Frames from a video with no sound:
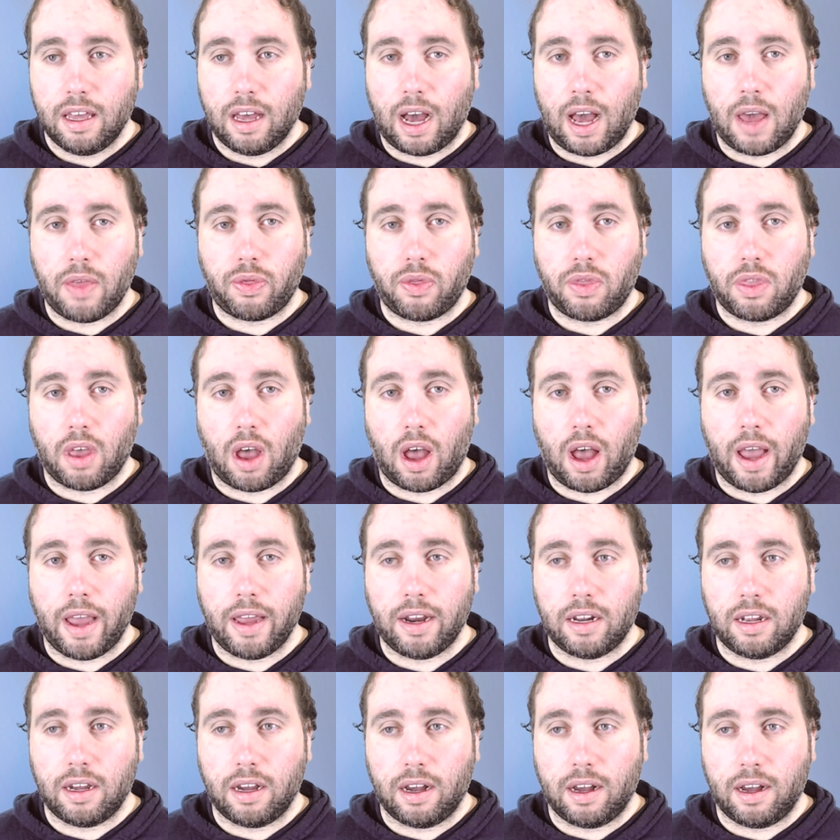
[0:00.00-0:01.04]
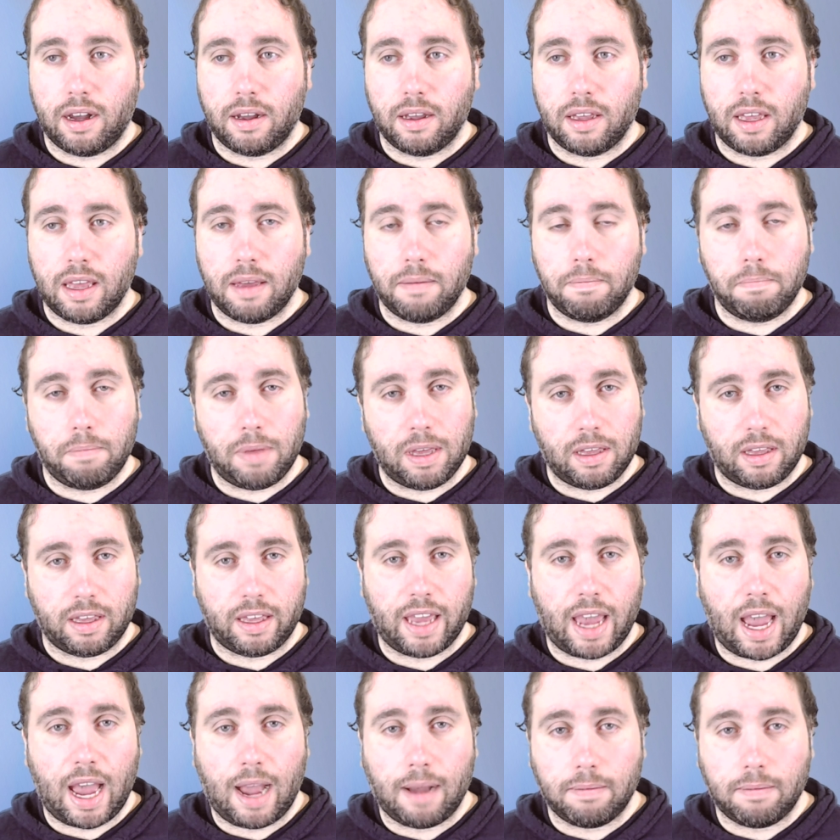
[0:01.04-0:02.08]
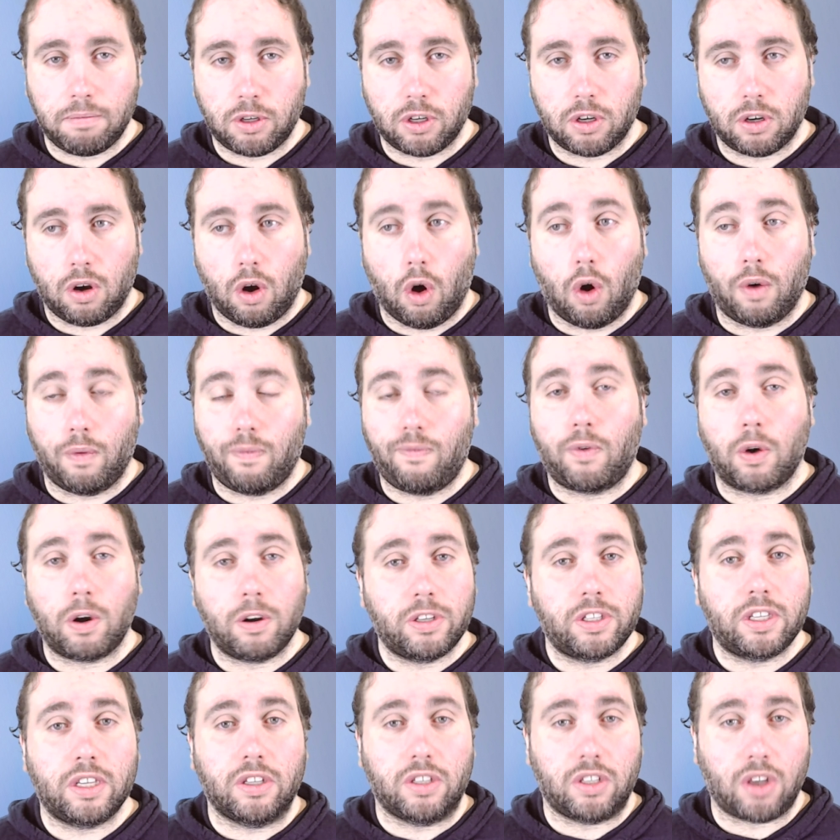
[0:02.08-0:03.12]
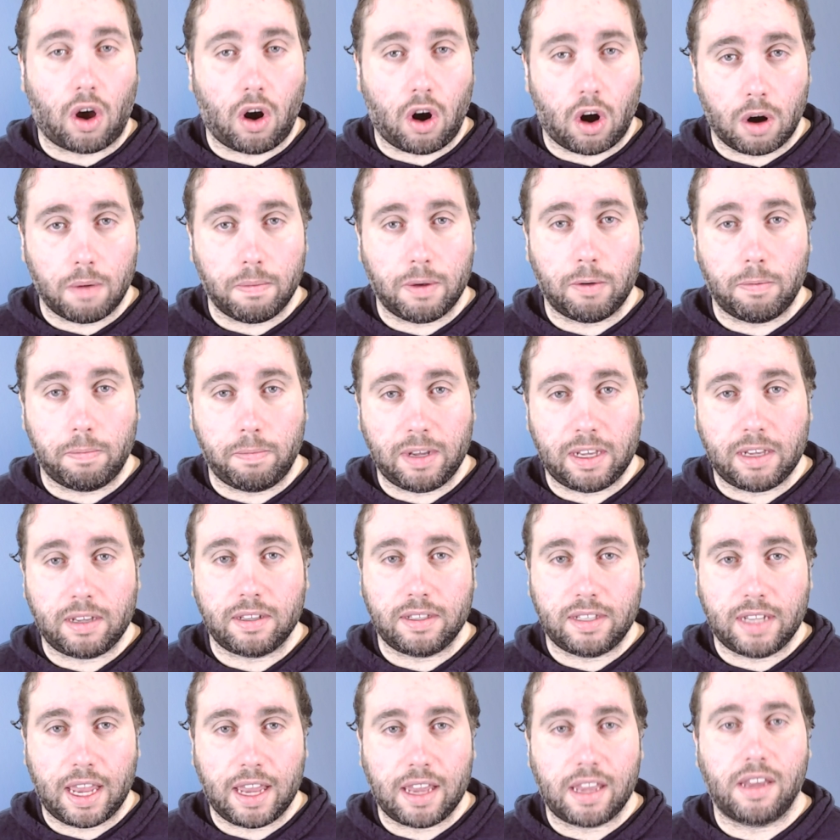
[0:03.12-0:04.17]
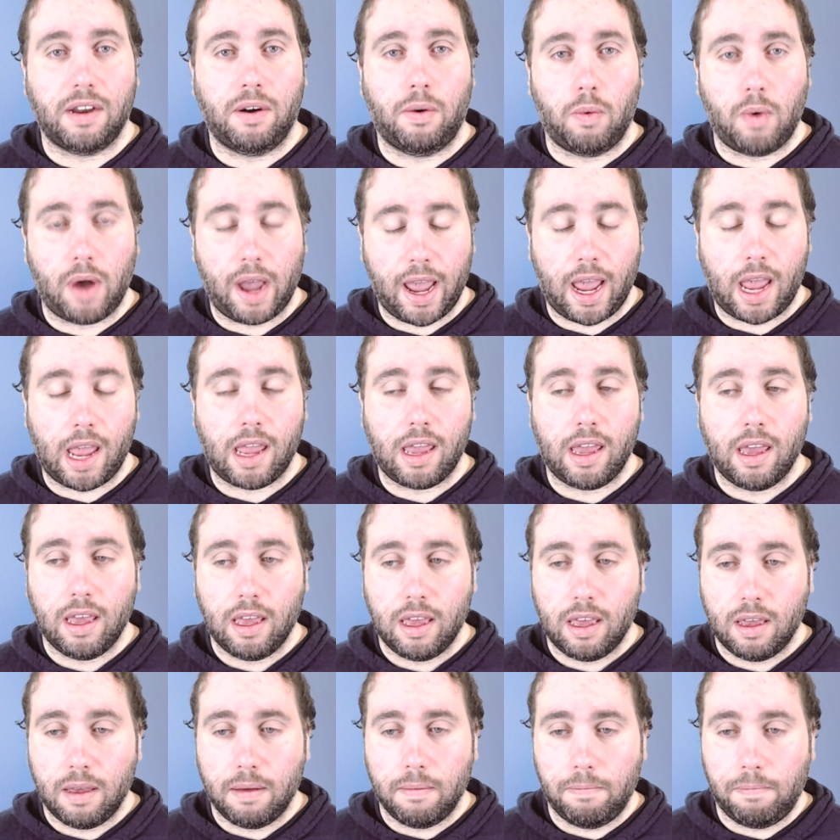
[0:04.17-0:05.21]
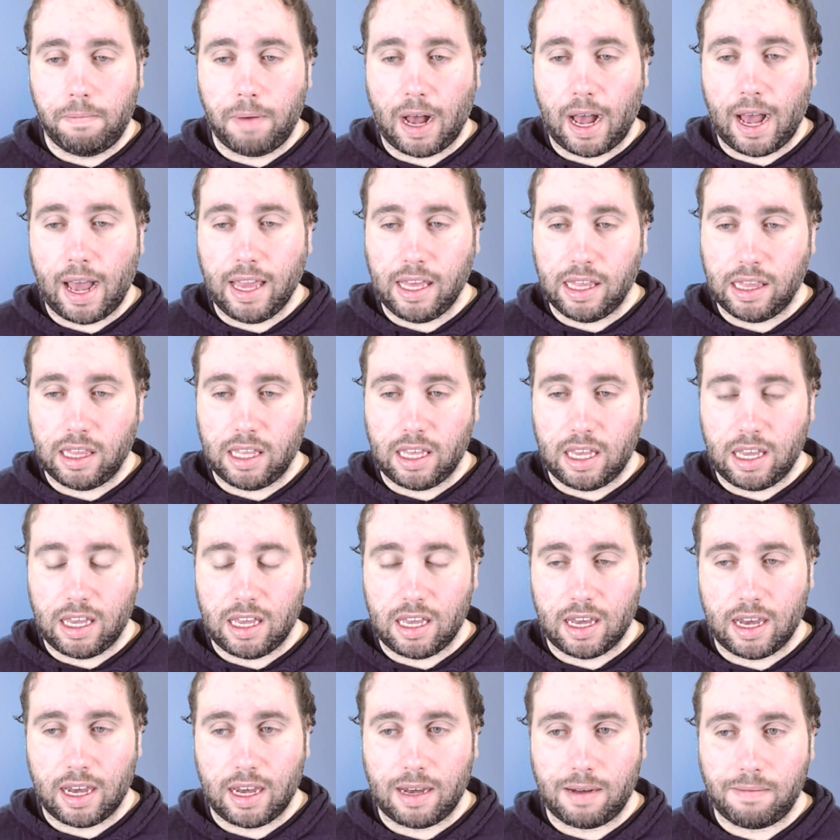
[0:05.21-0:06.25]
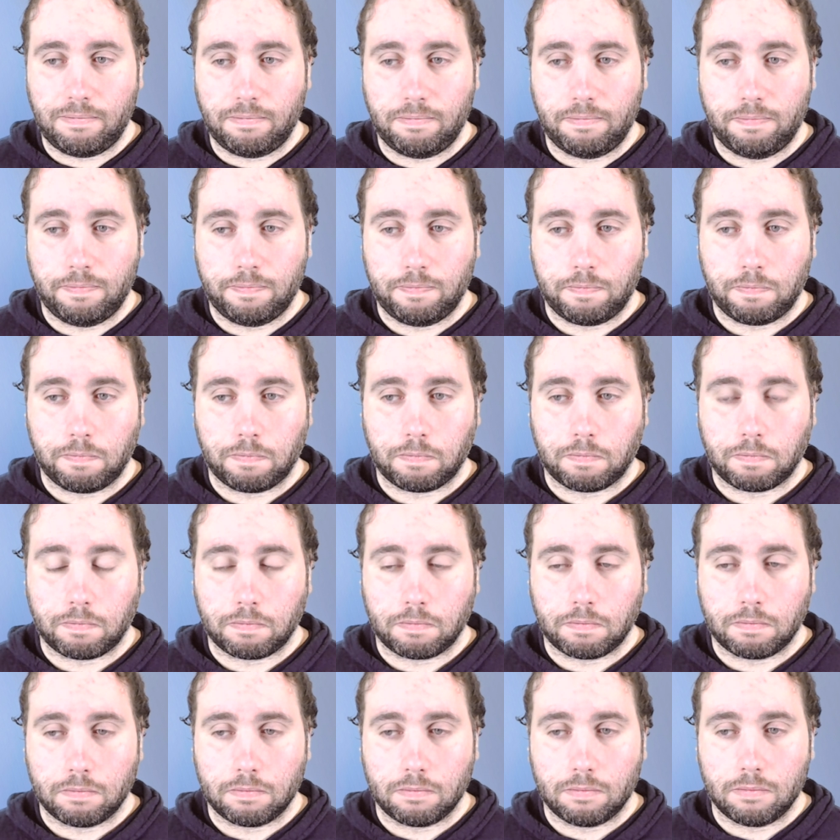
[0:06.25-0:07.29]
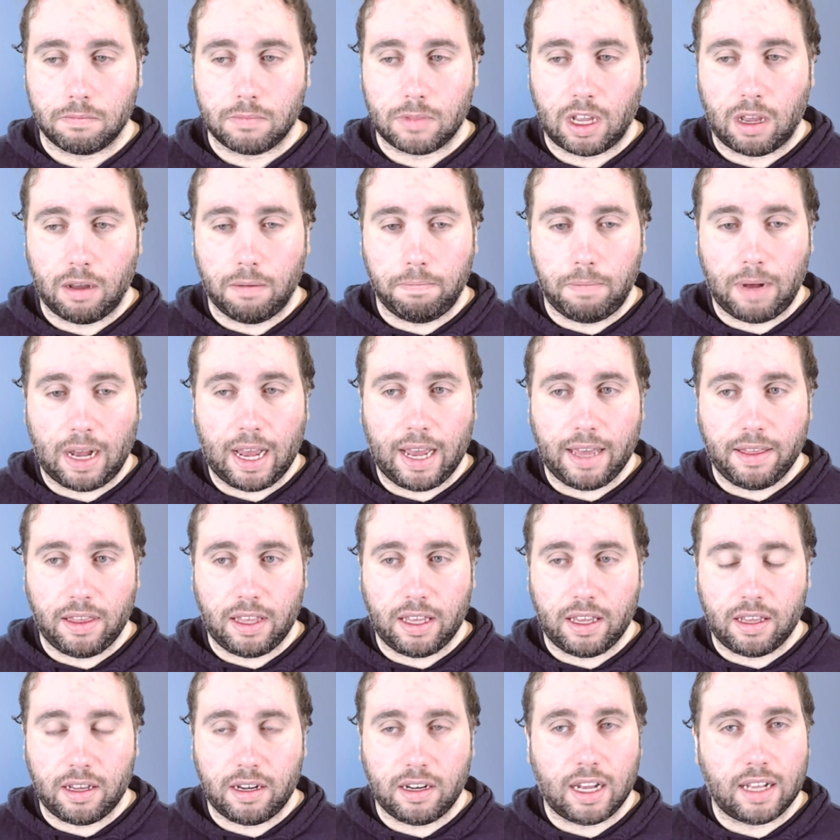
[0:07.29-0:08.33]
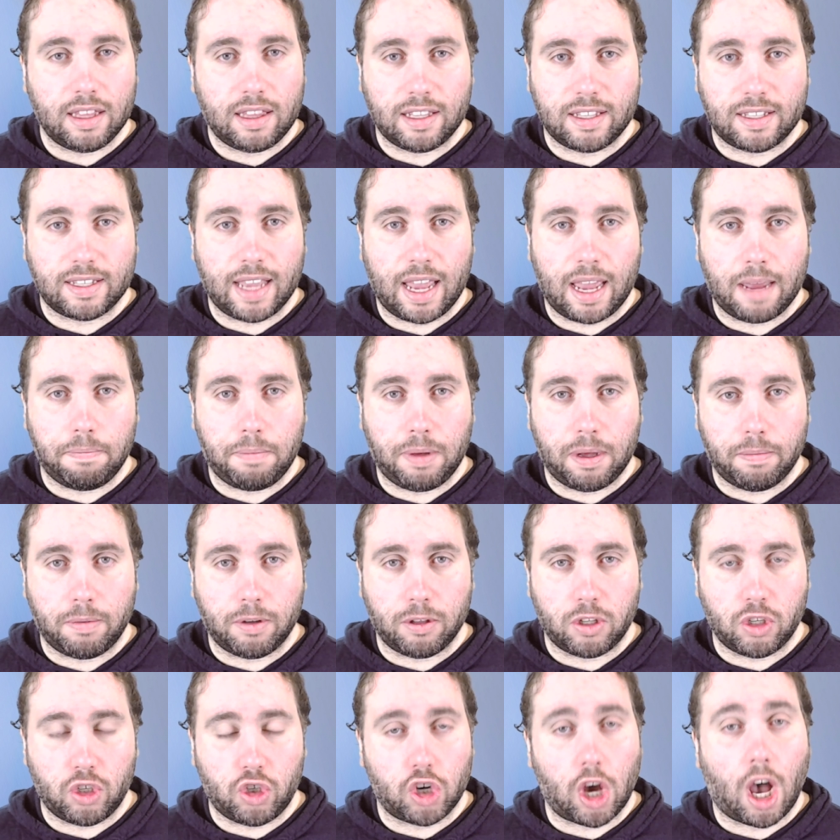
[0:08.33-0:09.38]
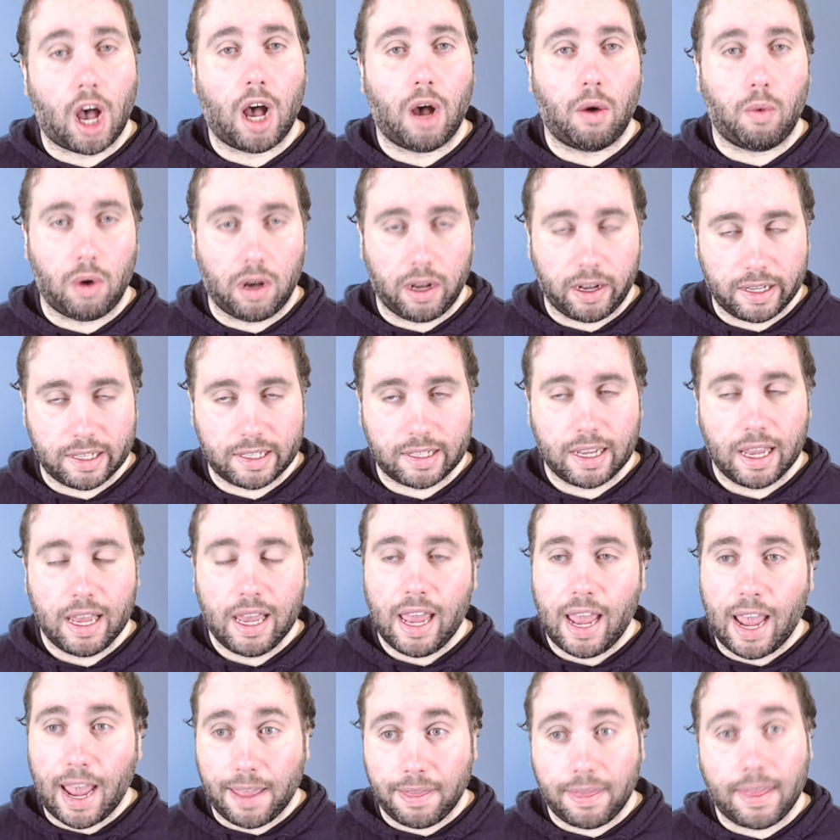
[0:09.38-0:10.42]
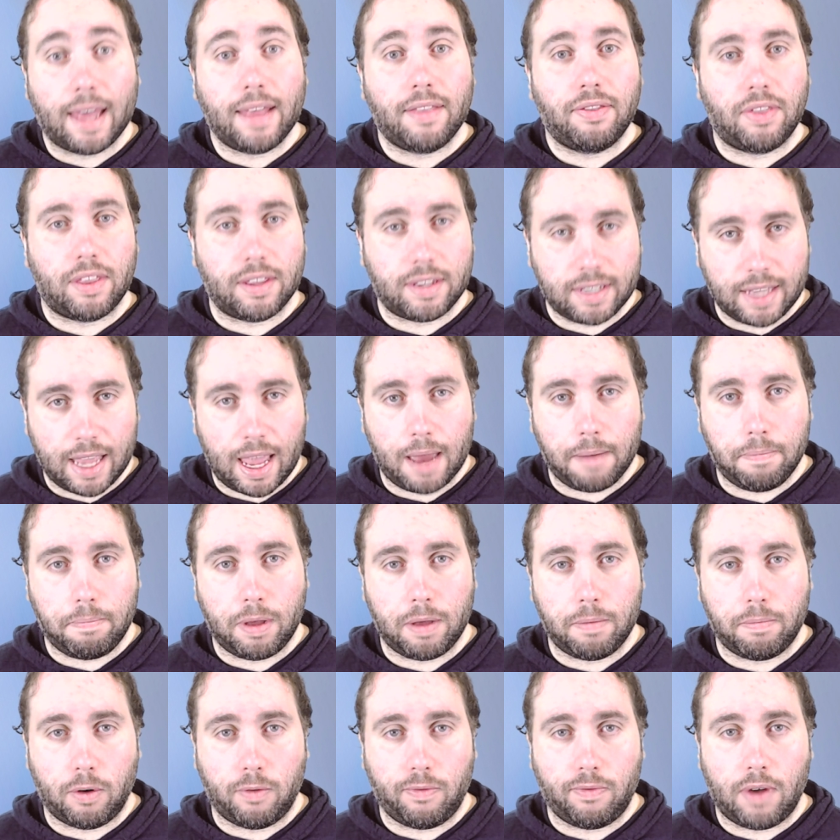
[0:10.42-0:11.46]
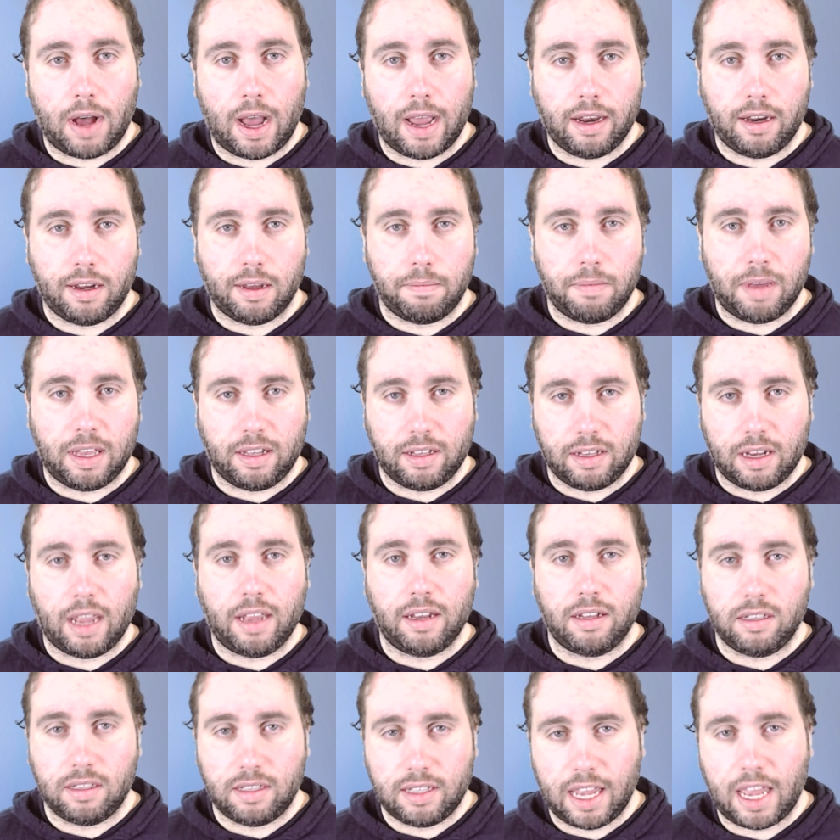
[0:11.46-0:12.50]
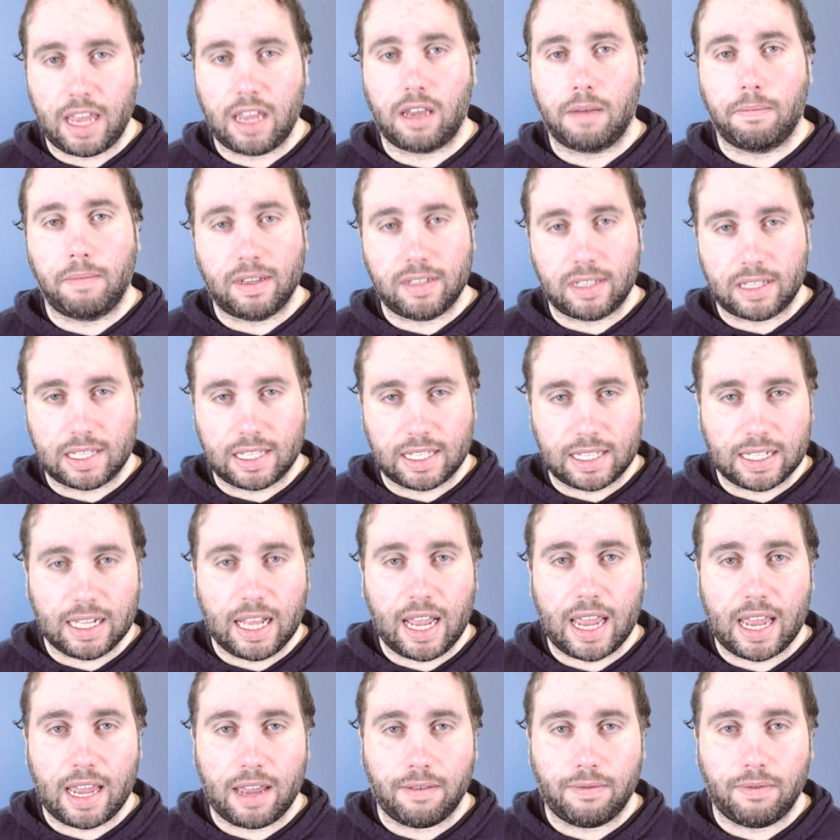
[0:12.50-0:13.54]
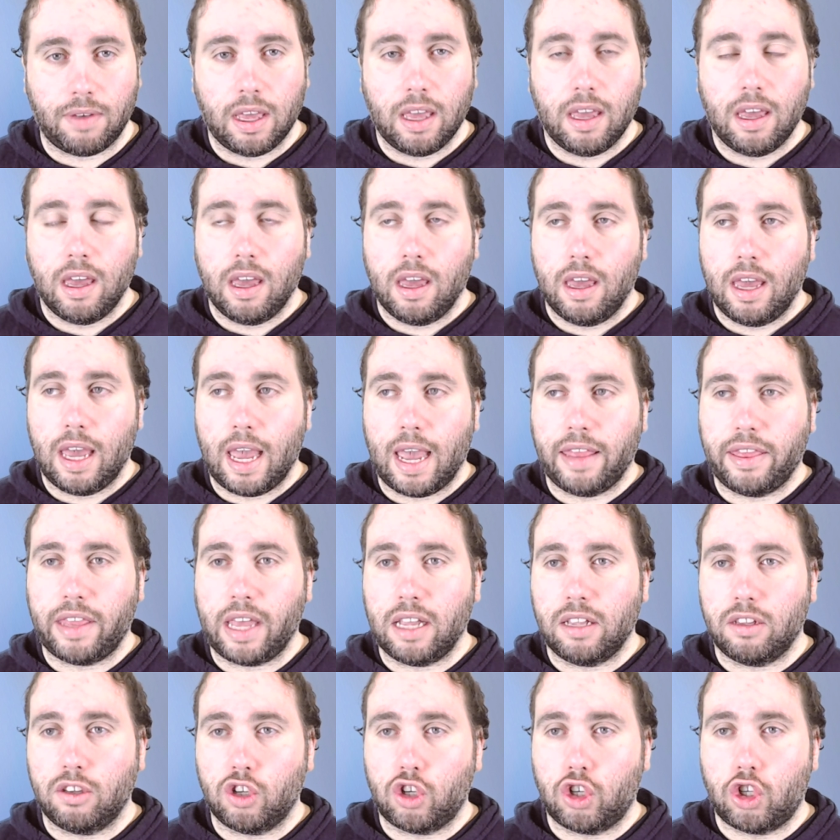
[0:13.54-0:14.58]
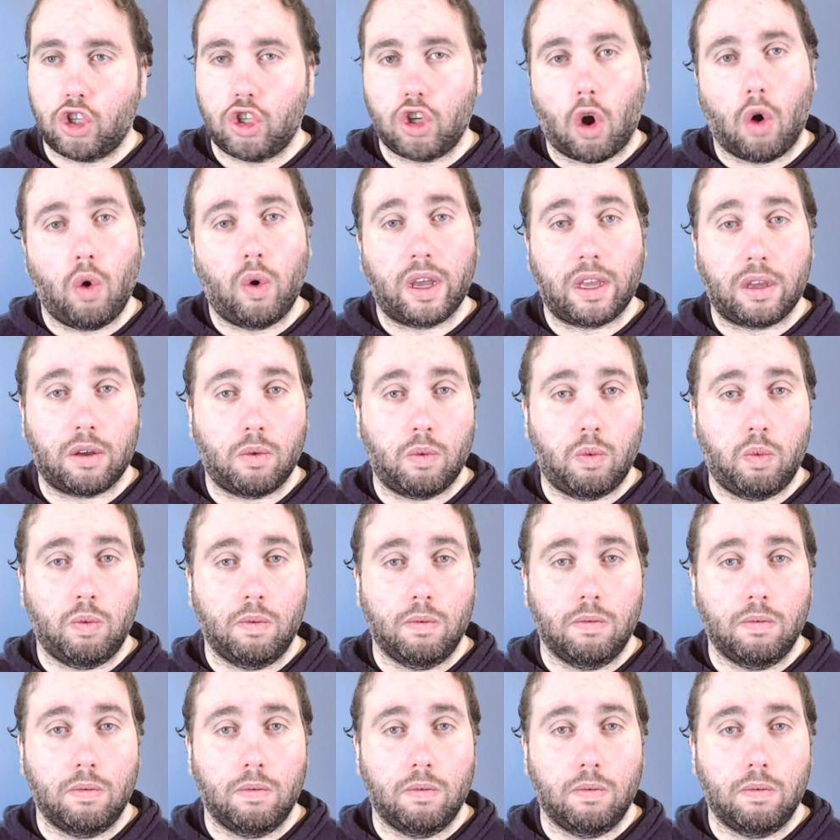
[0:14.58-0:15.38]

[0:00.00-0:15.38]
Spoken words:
thought him being captured. Oh, first his armor being taken away by the Jawas, and then the Sand People find him and take him as a slave, and then showing